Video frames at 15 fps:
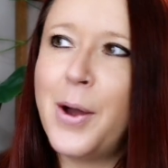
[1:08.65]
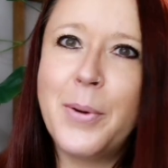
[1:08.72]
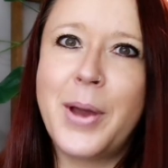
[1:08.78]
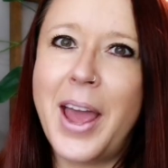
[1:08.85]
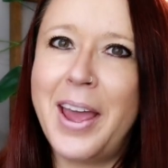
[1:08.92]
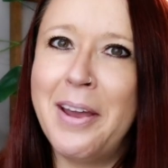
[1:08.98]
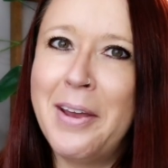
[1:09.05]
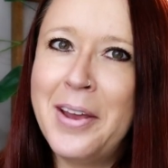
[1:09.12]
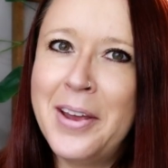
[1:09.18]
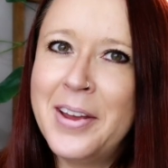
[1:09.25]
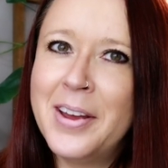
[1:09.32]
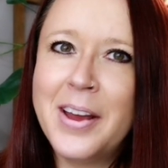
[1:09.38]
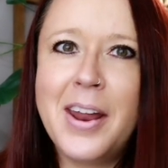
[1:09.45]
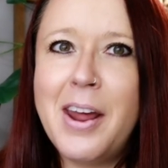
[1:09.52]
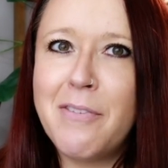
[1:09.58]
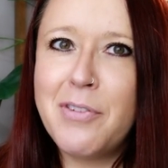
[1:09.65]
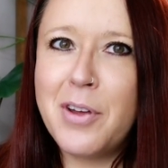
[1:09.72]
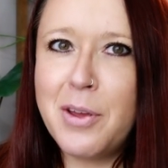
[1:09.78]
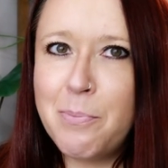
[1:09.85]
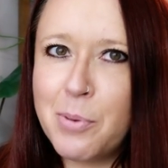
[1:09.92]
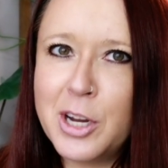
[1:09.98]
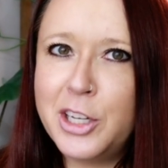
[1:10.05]
Okay, enough
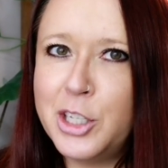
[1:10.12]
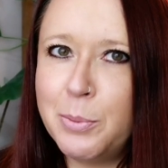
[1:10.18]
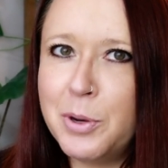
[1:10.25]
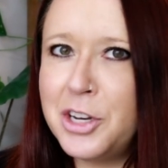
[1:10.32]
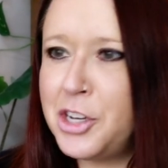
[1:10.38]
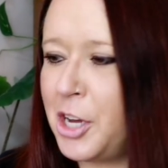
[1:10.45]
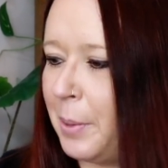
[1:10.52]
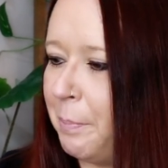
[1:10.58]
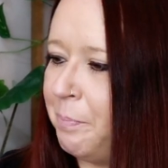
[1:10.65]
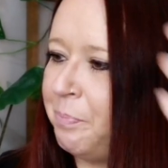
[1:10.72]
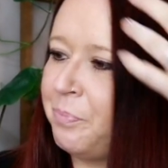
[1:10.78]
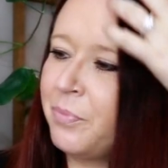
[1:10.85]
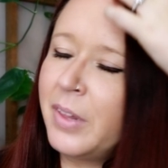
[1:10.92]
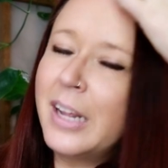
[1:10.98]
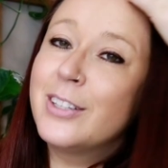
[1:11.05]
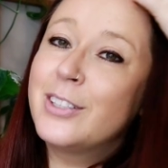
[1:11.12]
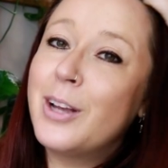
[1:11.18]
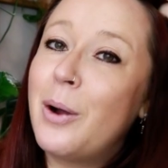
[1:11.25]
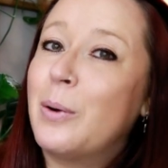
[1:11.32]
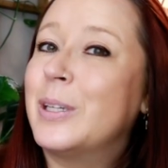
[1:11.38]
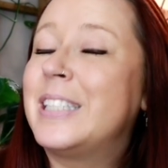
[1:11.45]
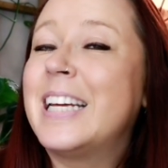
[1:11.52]
of preachy.
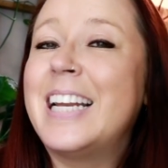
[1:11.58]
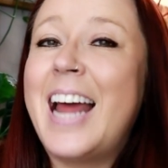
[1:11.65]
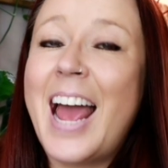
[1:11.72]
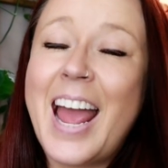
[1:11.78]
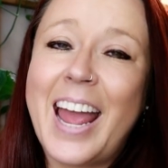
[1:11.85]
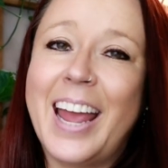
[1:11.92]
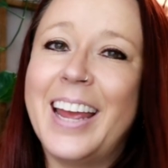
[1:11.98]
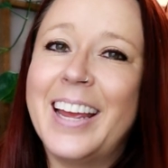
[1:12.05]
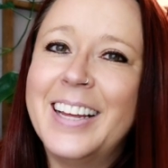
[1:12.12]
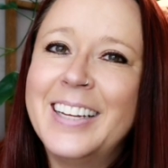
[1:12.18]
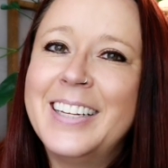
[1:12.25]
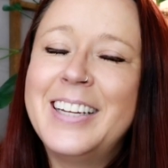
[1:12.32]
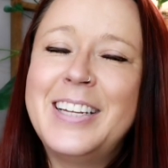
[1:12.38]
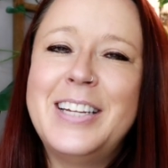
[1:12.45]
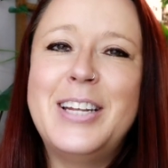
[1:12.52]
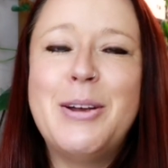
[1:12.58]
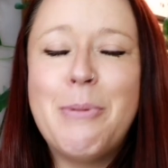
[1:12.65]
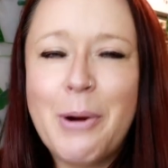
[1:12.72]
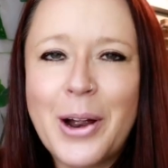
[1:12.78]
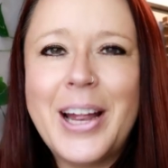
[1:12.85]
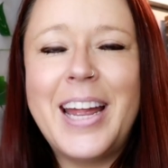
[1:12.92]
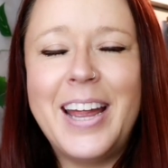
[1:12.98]
So today
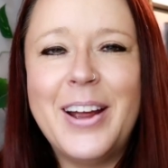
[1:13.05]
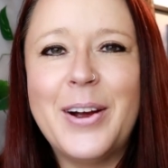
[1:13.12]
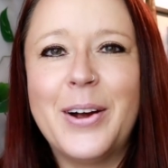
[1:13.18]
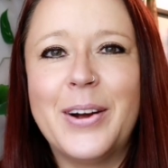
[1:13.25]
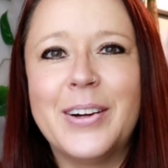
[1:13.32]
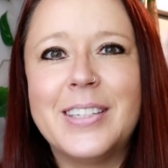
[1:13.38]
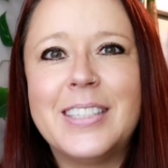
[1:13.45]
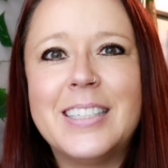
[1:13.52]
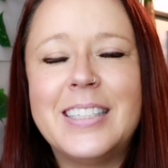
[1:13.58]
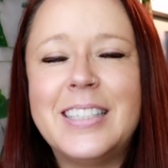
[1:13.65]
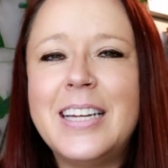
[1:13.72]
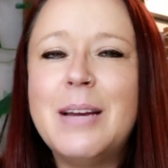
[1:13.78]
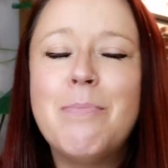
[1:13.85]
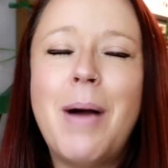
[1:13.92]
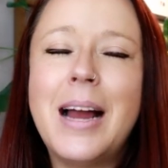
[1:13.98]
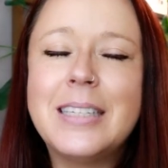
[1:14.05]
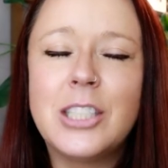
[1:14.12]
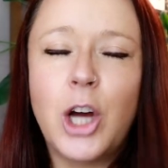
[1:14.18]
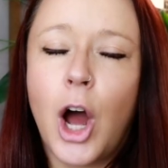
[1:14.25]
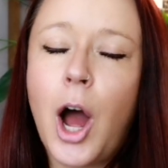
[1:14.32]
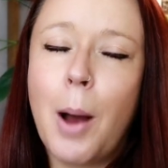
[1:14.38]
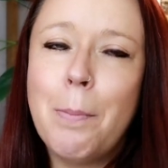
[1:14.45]
you are here to see my
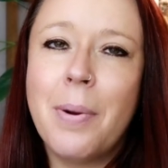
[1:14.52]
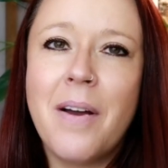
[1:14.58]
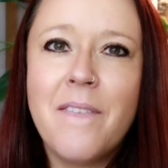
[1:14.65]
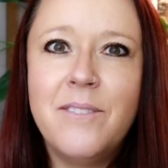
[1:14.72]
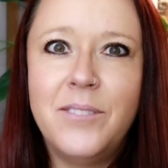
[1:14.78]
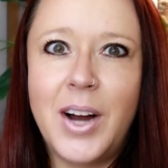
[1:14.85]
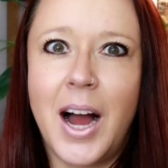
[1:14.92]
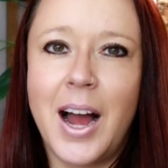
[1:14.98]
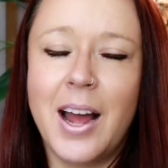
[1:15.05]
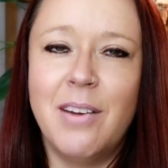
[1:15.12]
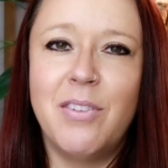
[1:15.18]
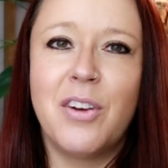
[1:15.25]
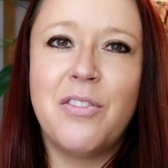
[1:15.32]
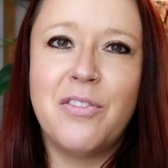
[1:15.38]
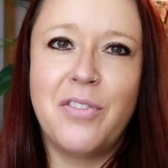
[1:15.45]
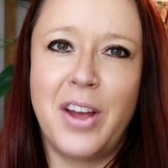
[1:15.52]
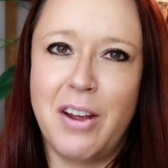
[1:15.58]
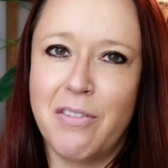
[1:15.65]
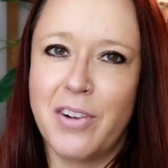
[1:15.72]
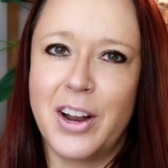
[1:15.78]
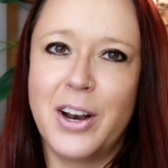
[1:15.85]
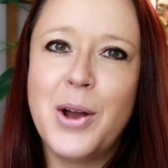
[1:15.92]
top five
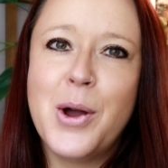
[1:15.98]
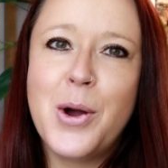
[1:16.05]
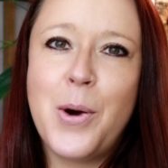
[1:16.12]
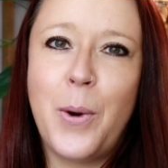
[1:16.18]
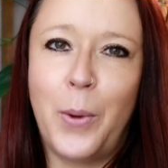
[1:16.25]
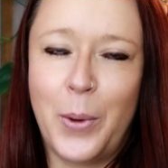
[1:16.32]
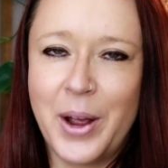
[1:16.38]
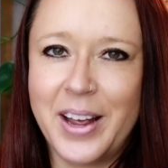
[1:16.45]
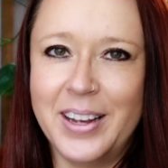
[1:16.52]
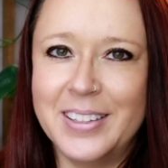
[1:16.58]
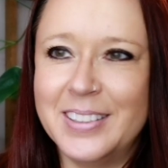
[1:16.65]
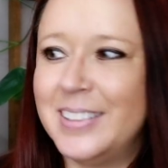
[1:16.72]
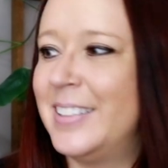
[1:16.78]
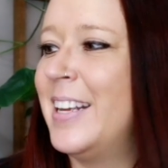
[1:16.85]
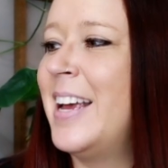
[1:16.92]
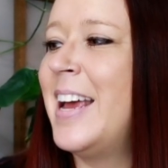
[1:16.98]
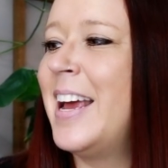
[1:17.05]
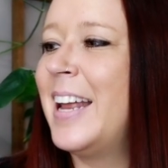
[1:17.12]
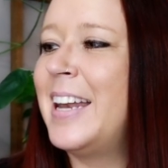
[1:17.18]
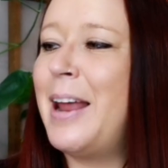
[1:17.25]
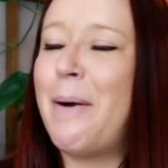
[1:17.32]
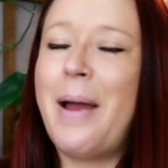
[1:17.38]
favorite Hoyas.
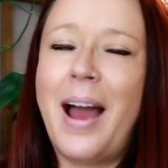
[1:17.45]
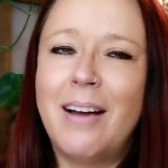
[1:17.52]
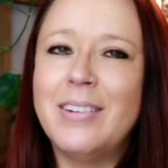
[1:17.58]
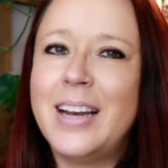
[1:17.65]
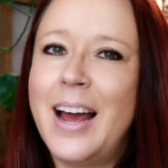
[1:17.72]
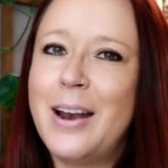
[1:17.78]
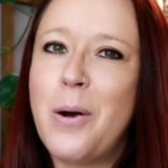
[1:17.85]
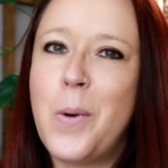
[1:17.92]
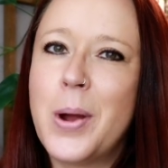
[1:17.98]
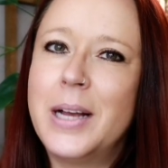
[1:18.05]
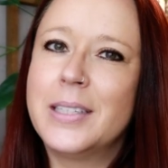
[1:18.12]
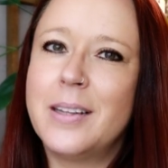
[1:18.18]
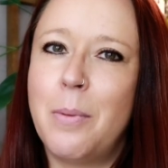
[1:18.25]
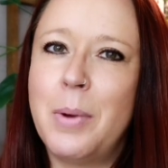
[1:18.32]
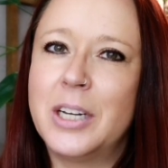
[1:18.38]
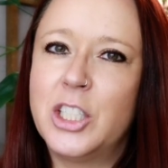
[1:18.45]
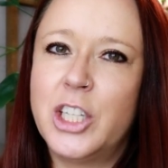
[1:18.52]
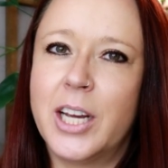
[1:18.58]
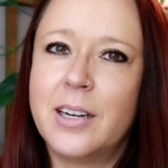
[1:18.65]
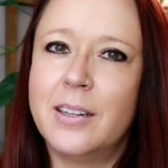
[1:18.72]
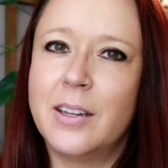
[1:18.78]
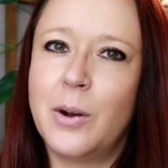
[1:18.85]
Now I haven't had Hoyas on my
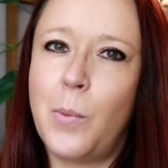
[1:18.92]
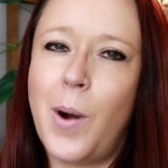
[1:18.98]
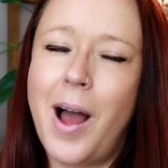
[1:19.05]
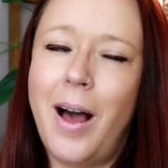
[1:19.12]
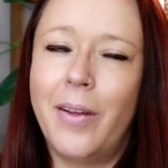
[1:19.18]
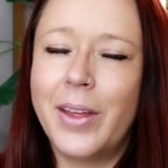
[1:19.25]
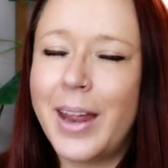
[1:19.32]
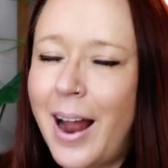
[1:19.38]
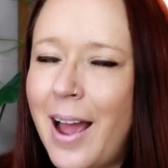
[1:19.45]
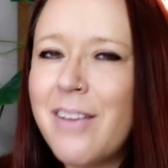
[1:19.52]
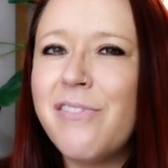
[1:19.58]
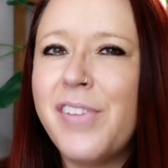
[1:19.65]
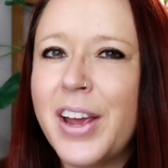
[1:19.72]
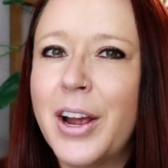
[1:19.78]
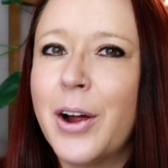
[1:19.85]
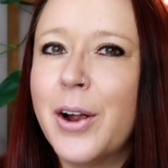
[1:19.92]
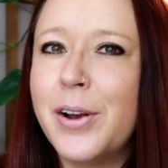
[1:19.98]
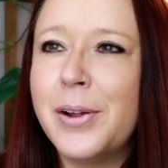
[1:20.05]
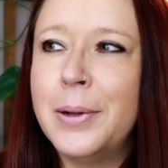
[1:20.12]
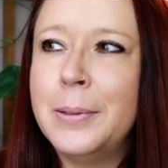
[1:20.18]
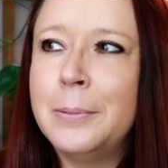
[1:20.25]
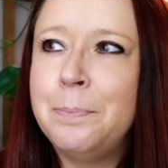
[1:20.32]
channel in a while and I
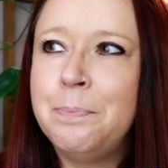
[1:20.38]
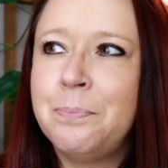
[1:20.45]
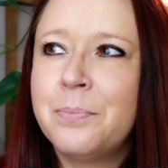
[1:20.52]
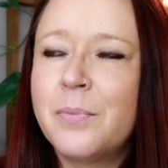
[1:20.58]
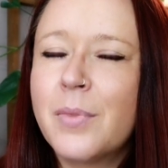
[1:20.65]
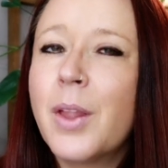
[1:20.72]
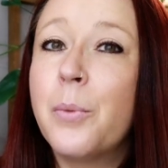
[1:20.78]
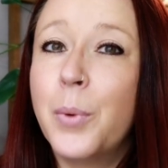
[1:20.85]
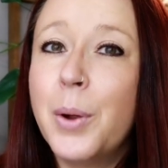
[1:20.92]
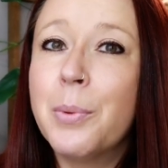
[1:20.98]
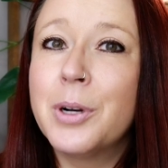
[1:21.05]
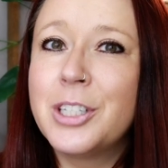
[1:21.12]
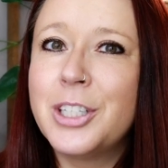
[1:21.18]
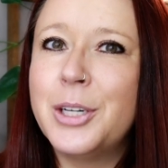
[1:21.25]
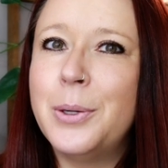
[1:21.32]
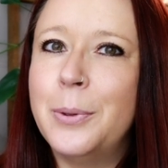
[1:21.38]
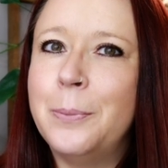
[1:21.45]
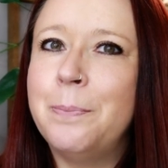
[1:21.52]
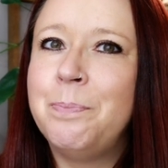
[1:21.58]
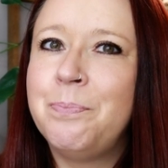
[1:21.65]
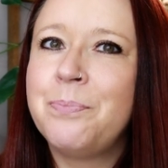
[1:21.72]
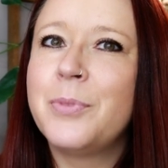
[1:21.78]
figured we were
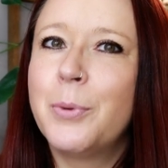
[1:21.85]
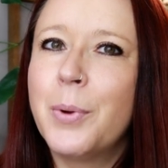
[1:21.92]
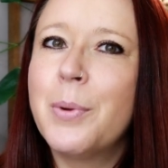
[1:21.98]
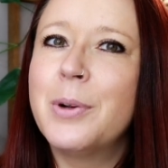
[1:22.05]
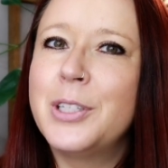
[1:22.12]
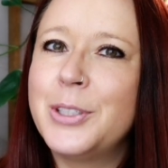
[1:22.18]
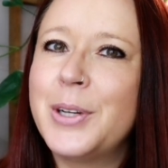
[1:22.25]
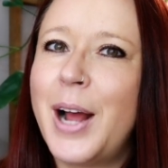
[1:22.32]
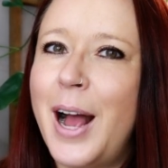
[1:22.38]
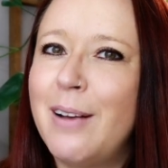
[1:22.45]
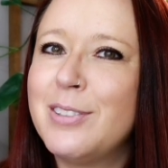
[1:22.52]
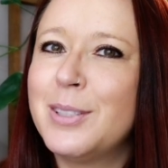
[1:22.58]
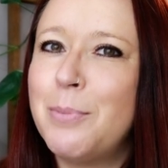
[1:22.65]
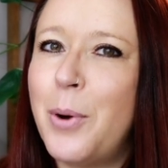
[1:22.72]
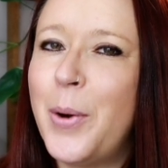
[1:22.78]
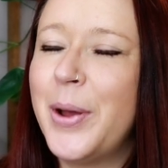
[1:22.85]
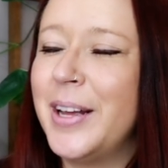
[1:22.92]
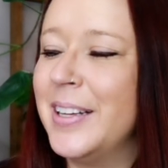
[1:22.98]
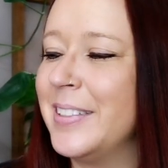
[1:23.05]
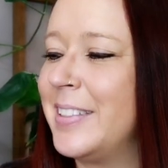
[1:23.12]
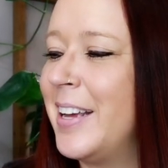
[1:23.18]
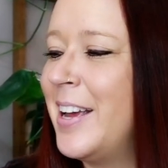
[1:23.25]
due. We were due to have some
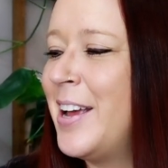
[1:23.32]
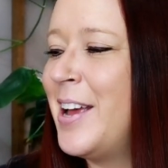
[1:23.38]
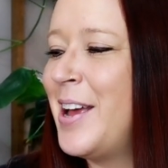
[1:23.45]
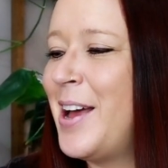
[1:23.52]
Hoyas.